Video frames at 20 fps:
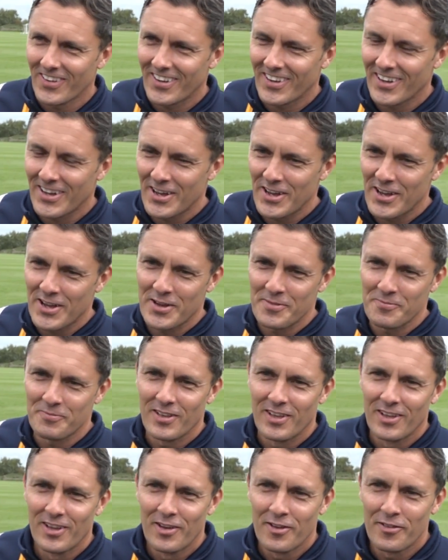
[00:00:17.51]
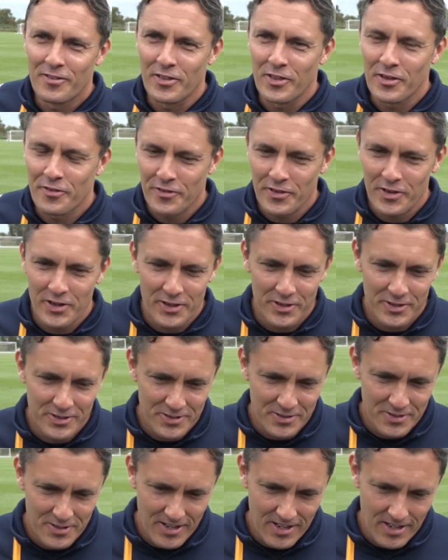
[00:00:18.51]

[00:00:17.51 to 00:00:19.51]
Um, for the first,